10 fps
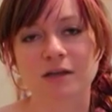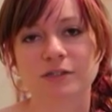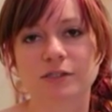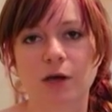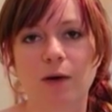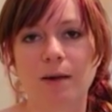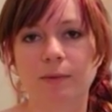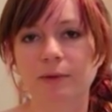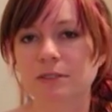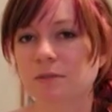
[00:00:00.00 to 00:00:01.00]
So
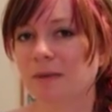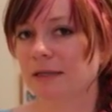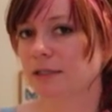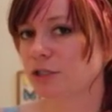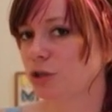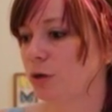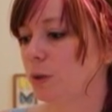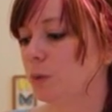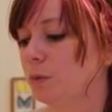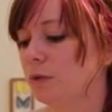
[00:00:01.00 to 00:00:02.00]
I'm going to mainly show
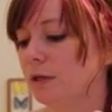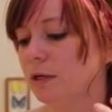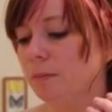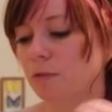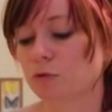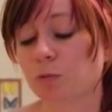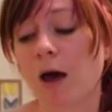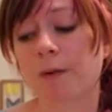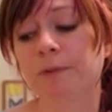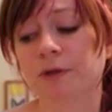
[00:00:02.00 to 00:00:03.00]
you the most
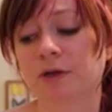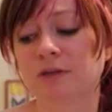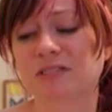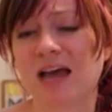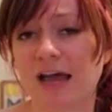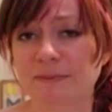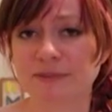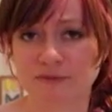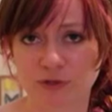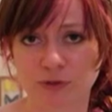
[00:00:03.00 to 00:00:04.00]
popular
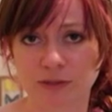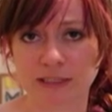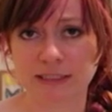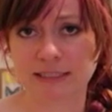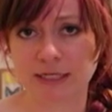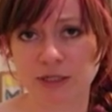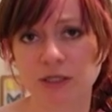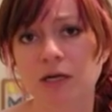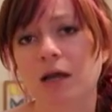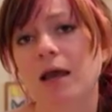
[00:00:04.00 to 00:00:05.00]
types of acrylics here.